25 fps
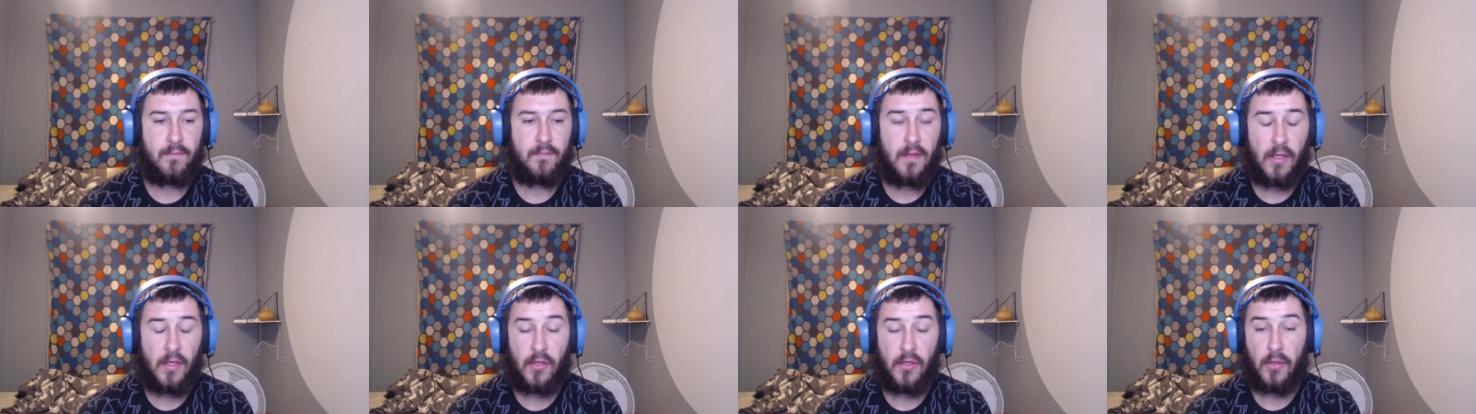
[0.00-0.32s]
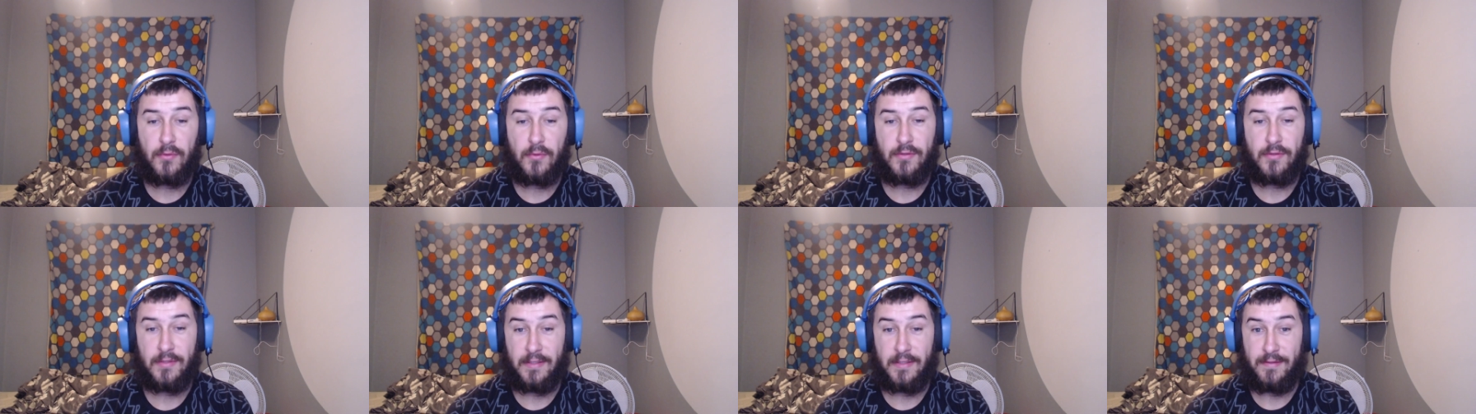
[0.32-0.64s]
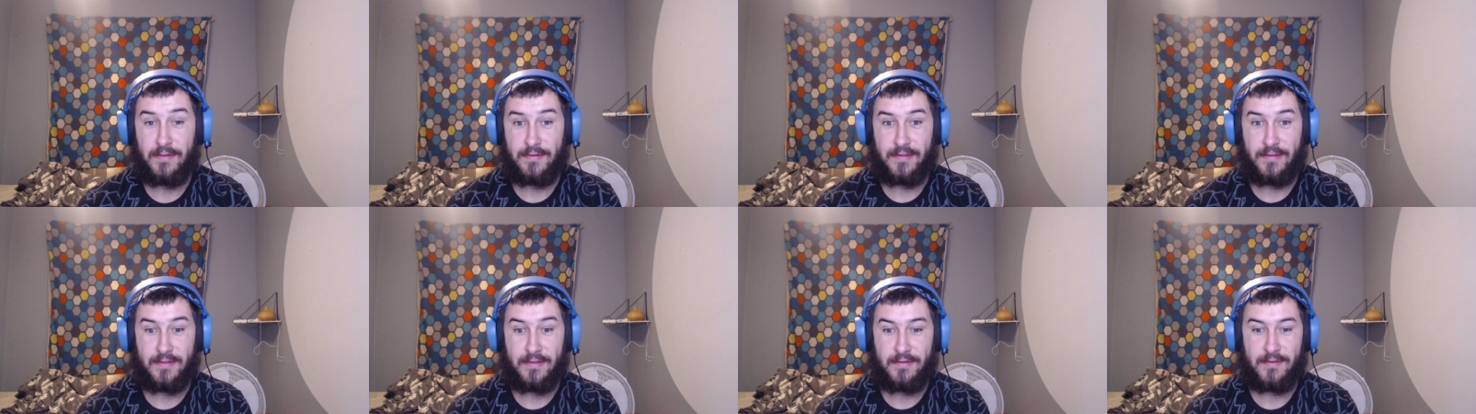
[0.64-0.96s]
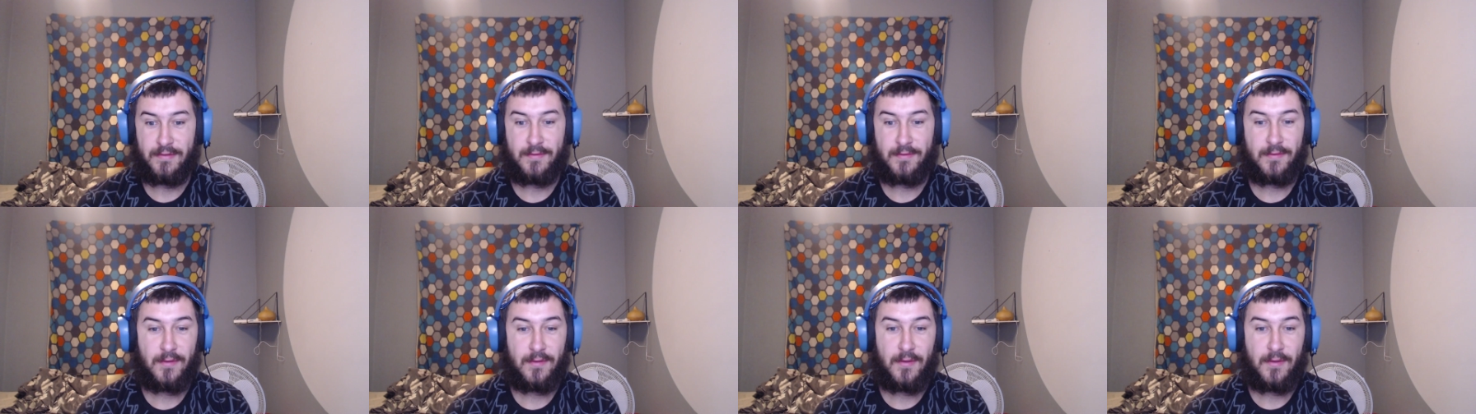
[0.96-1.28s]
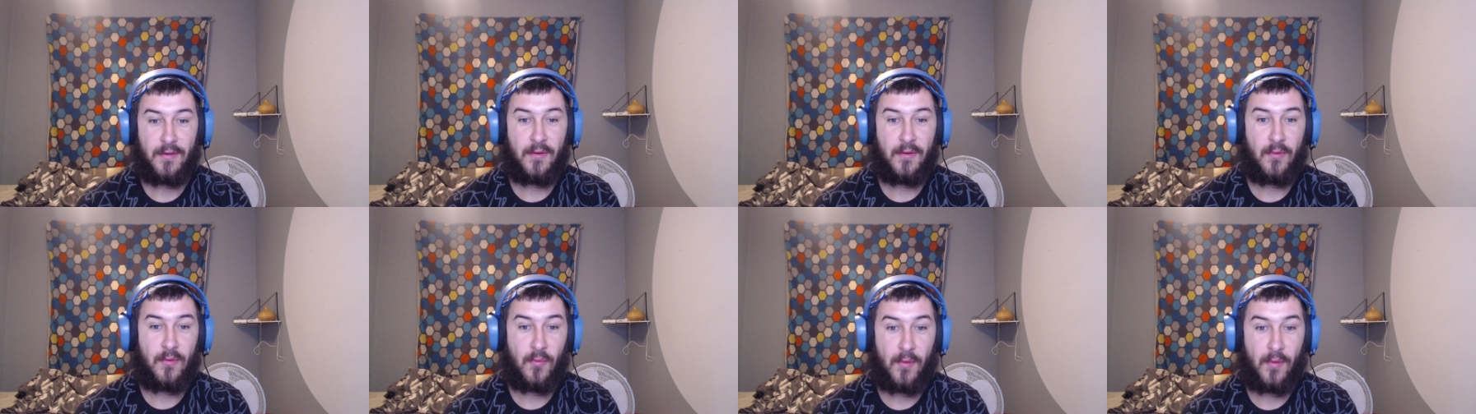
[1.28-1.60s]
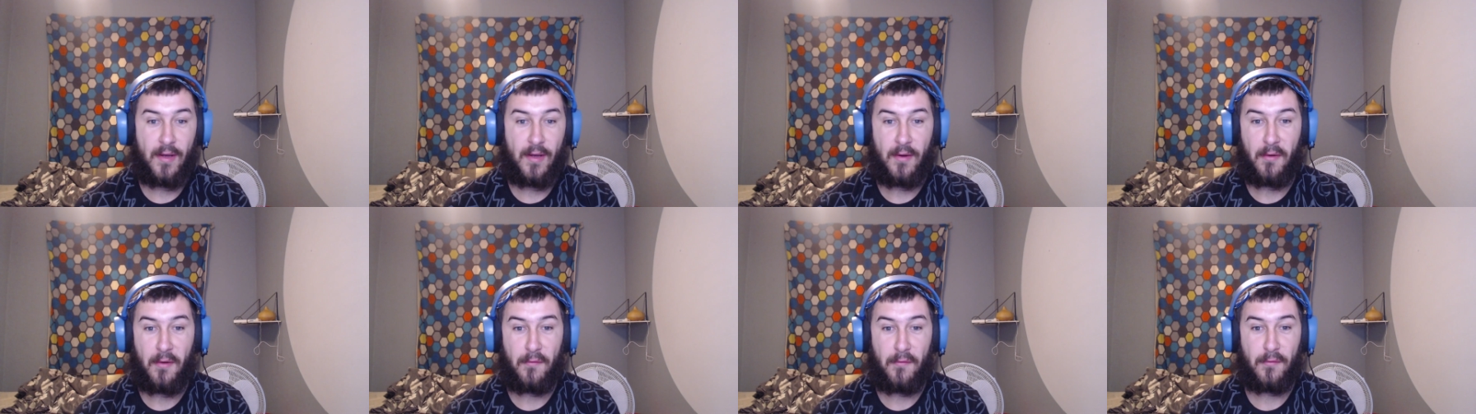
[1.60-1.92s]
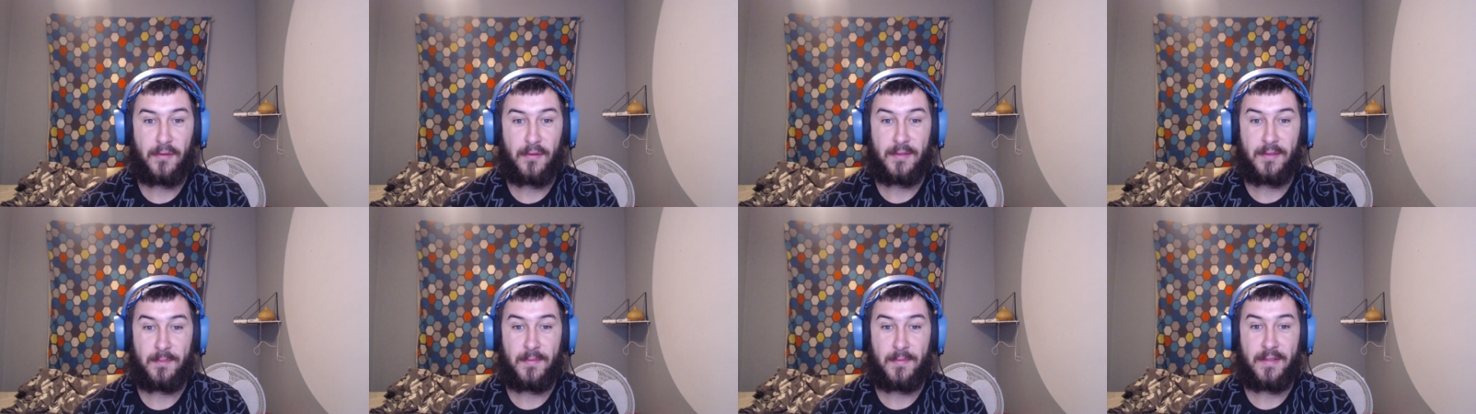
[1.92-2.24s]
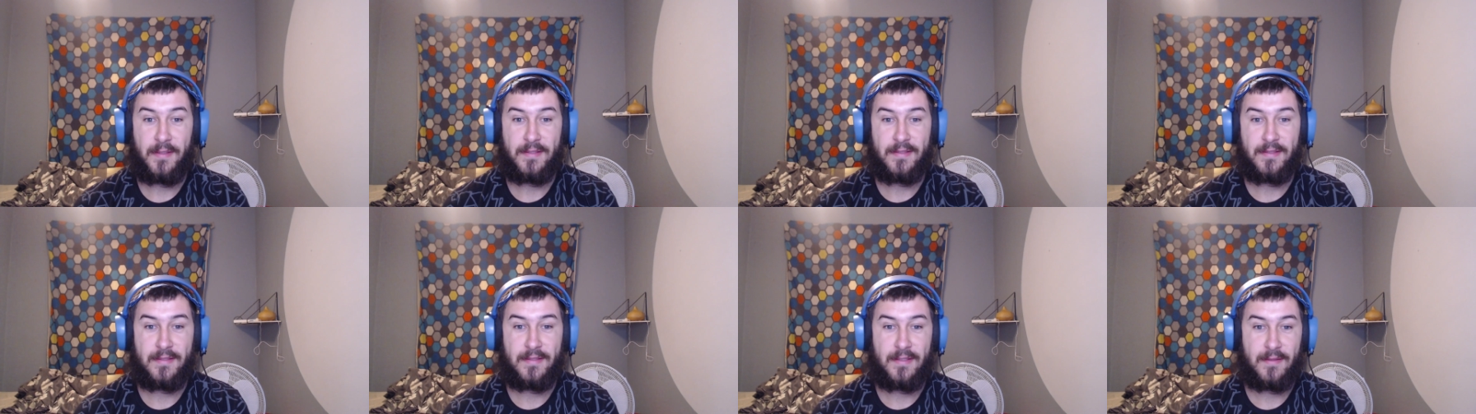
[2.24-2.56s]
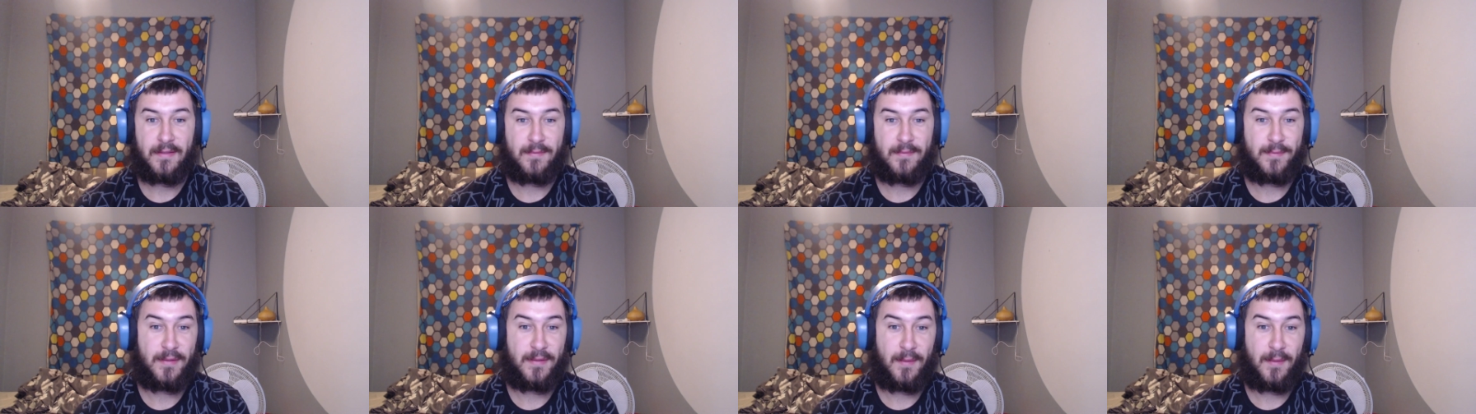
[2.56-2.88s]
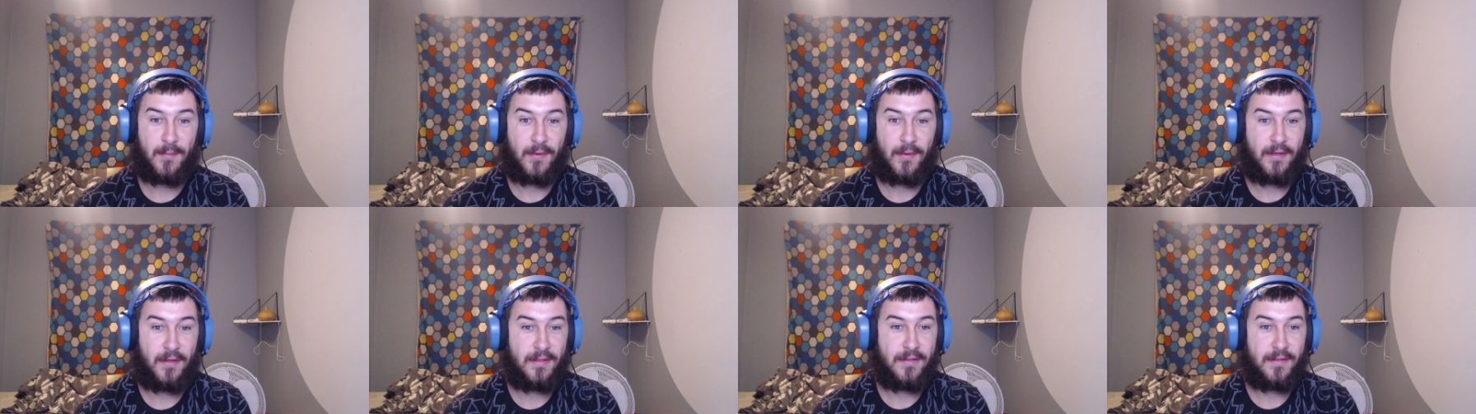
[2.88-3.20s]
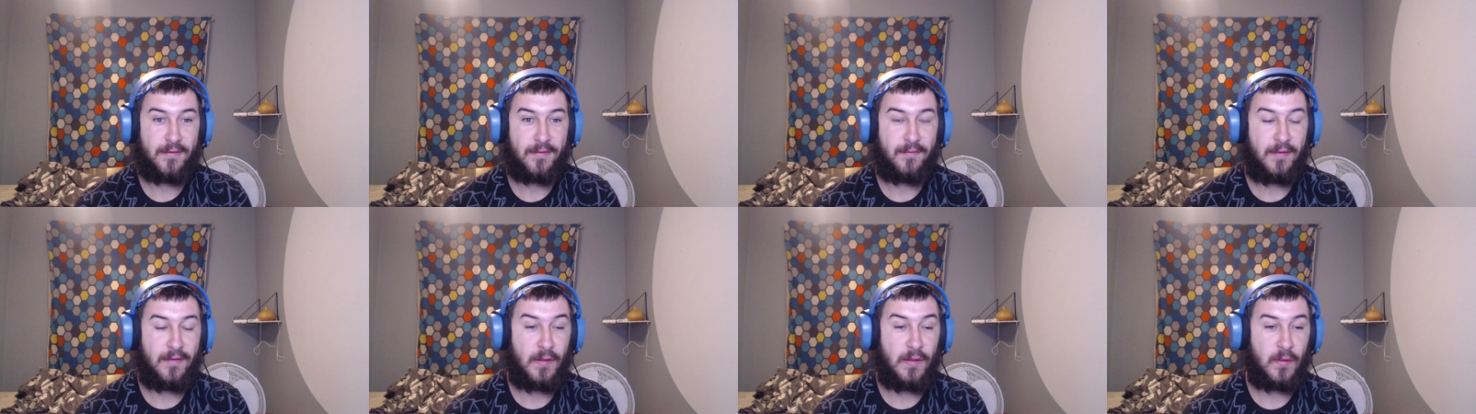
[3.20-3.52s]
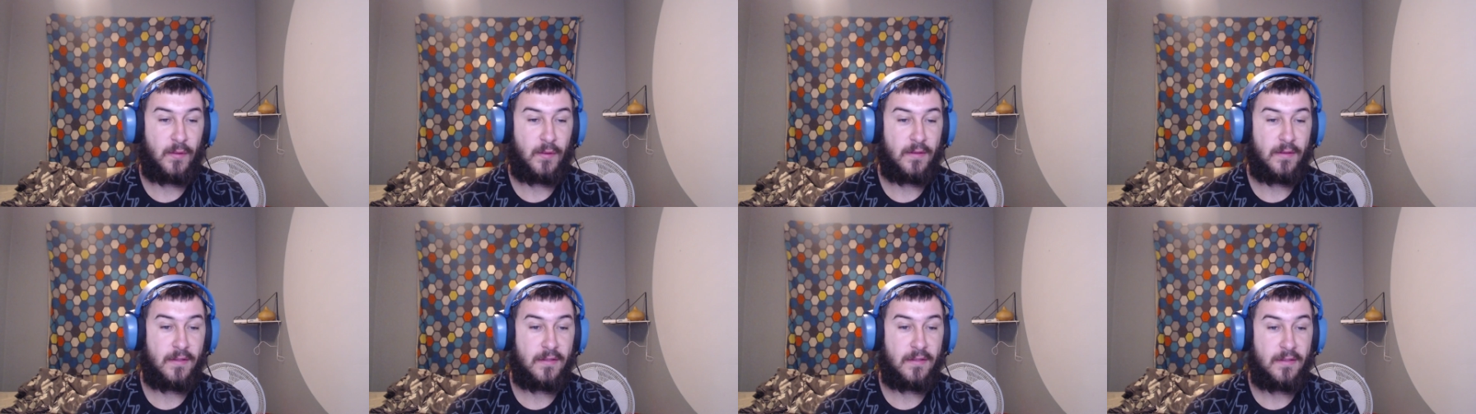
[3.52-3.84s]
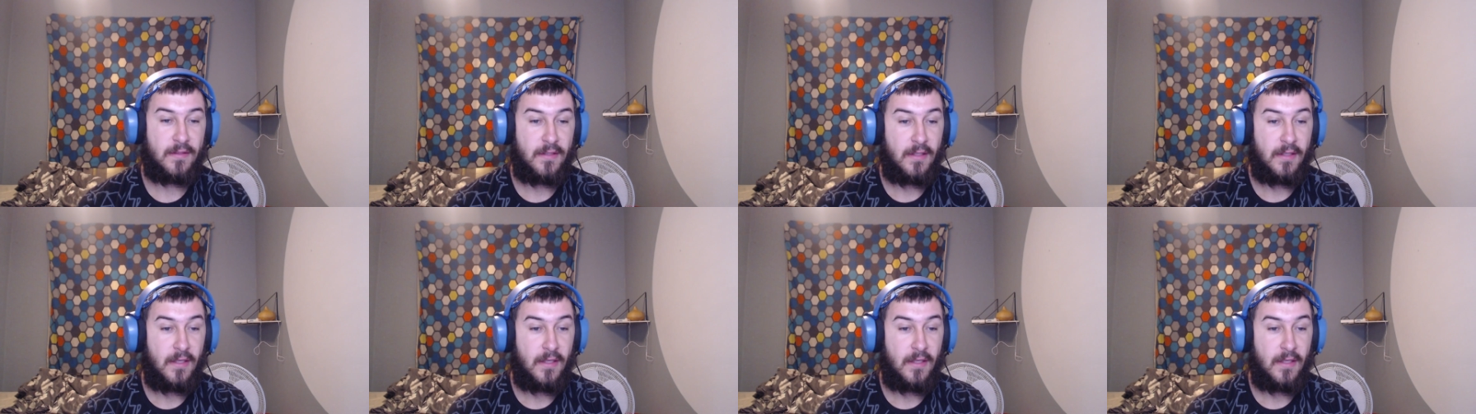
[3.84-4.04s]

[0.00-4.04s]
heritage. Well, I've already messed it up and I'm not going to re-record this.